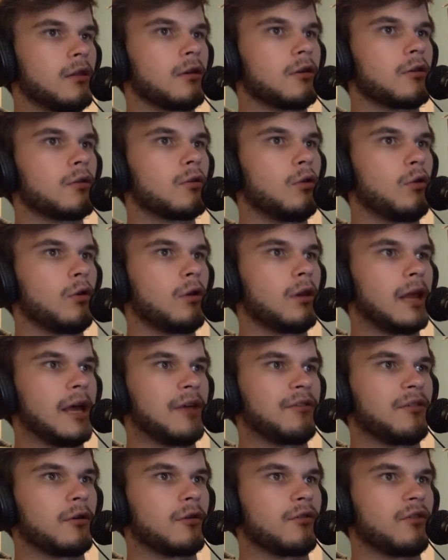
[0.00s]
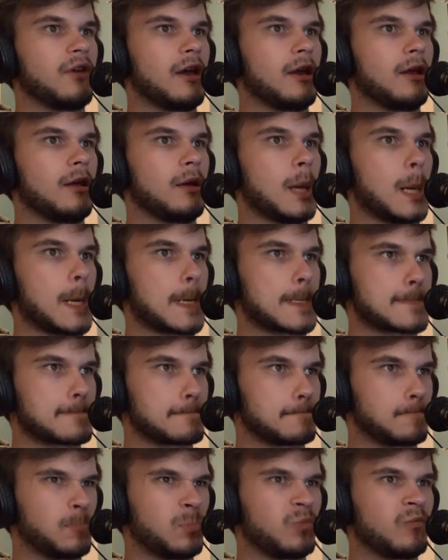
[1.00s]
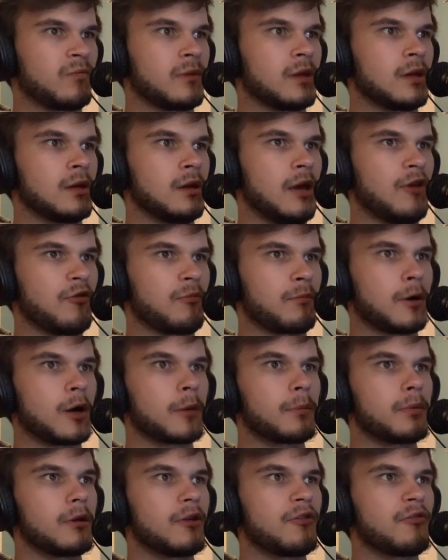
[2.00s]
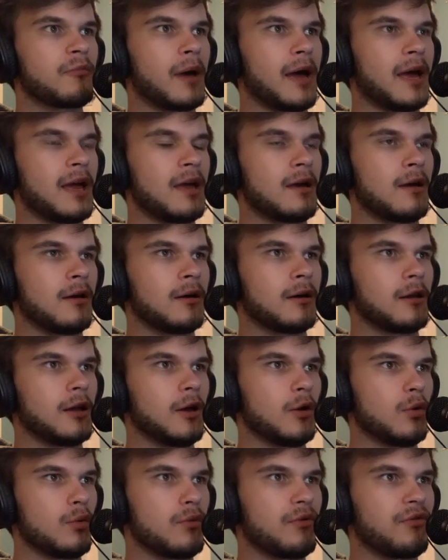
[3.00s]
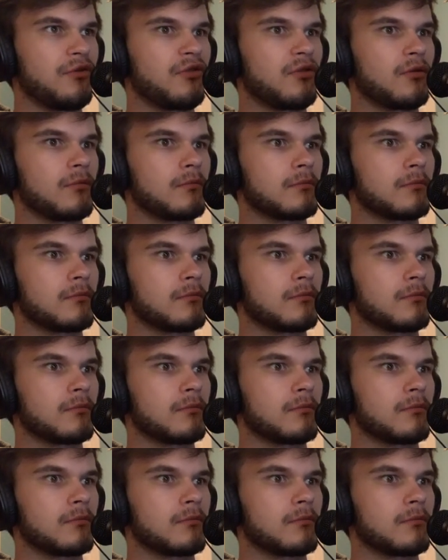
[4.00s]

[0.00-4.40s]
good old classic Rattata. As purple as my clothes.